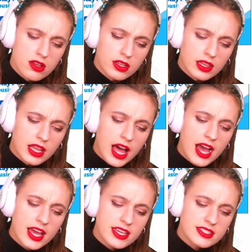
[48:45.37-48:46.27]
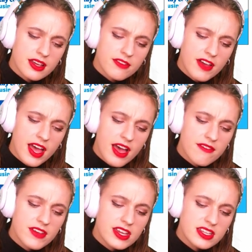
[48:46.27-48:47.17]
Lies of
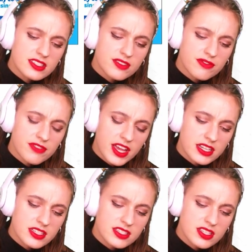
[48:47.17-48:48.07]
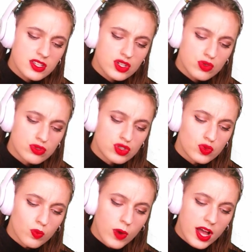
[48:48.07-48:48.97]
heaven is the fantasy you
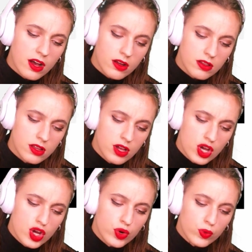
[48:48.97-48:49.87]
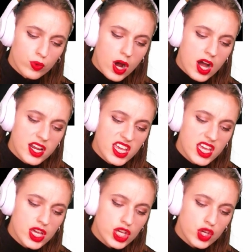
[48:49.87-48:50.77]
dwell. Rotting,
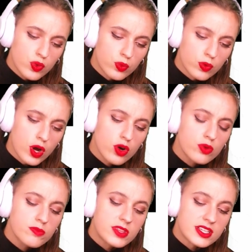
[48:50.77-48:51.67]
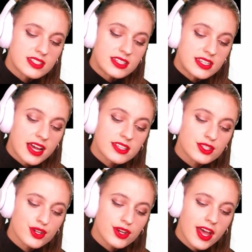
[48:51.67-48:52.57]
you roam this
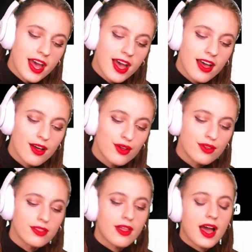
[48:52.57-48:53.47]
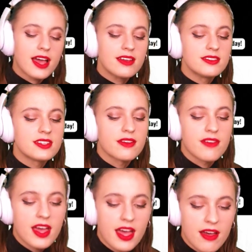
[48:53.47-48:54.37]
desert hell. Lies of
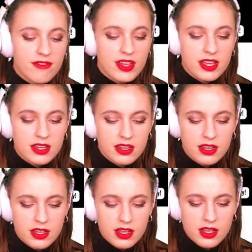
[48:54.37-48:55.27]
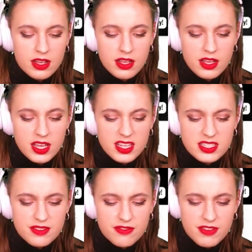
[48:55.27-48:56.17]
heaven is
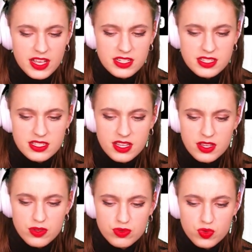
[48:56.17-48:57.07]
the fantasy you